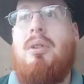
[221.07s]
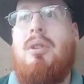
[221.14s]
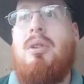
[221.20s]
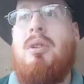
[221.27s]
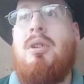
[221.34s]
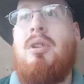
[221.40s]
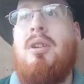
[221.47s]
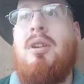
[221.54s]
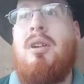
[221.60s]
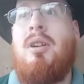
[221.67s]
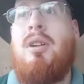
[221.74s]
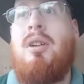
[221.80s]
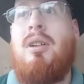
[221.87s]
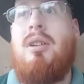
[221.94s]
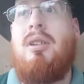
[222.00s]
You can.
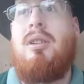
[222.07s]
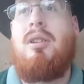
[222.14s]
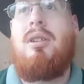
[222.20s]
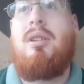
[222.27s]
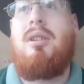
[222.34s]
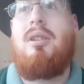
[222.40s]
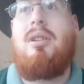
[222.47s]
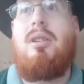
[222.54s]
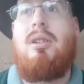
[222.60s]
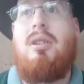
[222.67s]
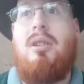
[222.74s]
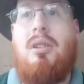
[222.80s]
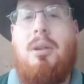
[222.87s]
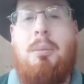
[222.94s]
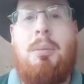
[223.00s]
I'm
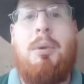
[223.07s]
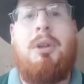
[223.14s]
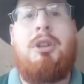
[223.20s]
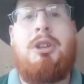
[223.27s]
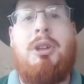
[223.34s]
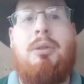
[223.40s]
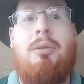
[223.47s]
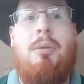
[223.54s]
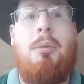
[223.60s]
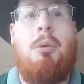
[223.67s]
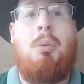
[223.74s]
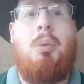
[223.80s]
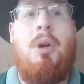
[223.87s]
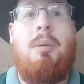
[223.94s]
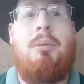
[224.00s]
pretty sure from their
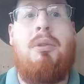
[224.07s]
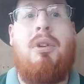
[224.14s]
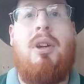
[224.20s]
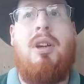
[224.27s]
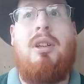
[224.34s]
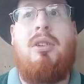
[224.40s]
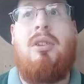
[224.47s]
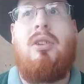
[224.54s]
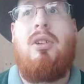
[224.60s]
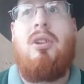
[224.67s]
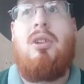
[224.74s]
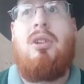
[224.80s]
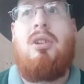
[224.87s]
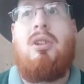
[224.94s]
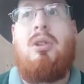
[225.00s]
website,
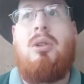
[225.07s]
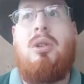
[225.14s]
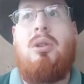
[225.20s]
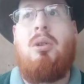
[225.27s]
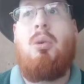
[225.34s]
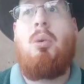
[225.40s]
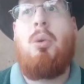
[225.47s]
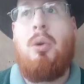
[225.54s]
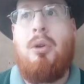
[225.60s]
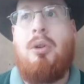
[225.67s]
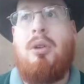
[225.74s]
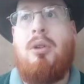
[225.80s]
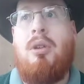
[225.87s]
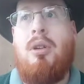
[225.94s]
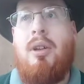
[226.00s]
you can
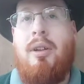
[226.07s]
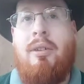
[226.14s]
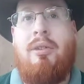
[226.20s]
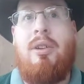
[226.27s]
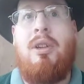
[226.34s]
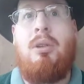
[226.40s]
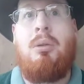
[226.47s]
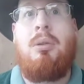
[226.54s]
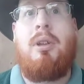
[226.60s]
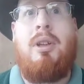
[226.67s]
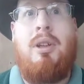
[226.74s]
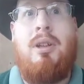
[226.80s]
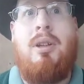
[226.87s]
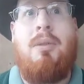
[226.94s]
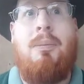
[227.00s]
order a single
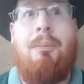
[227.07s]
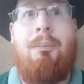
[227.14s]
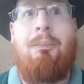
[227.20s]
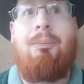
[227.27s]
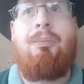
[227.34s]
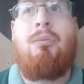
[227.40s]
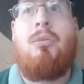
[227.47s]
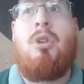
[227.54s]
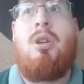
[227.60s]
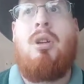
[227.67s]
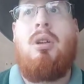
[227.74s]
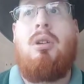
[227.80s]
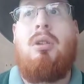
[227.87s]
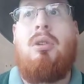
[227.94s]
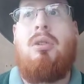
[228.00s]
link,
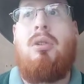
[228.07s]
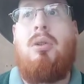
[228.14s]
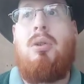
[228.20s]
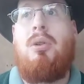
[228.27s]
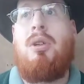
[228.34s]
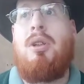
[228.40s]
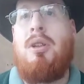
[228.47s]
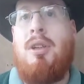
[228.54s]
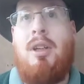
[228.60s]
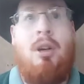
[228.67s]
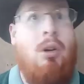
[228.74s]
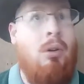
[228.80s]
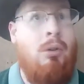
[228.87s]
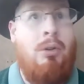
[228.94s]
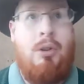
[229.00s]
so you can get
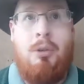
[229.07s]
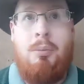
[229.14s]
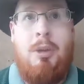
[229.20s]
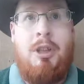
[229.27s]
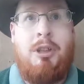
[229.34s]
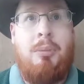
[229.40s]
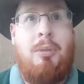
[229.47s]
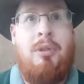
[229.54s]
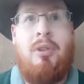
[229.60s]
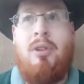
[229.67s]
all your measurements.